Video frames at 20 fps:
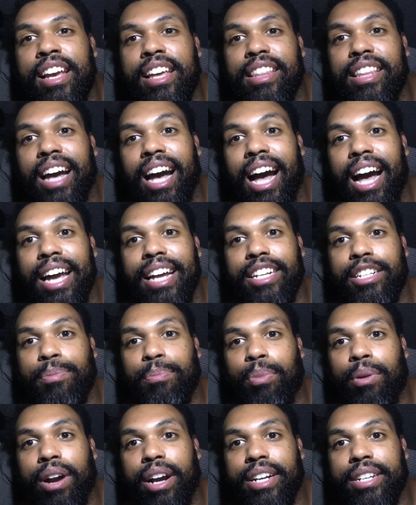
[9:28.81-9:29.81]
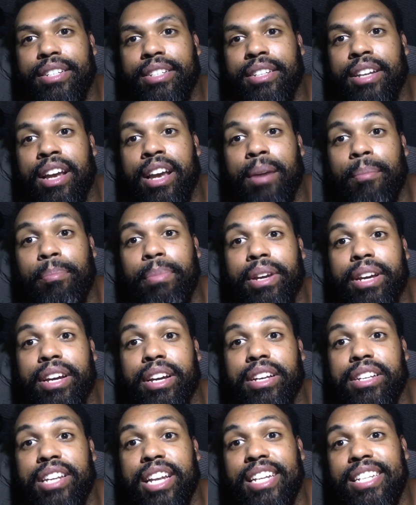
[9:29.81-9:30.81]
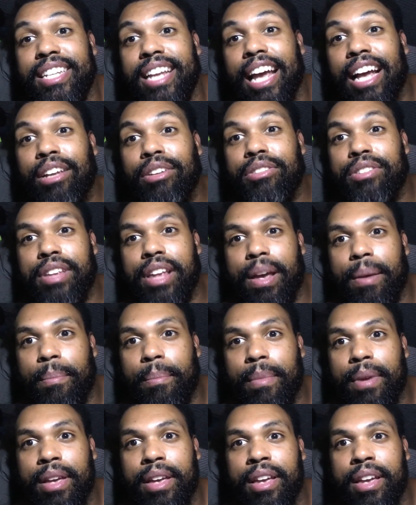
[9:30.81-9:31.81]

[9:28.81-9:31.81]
the highest price because it tells them,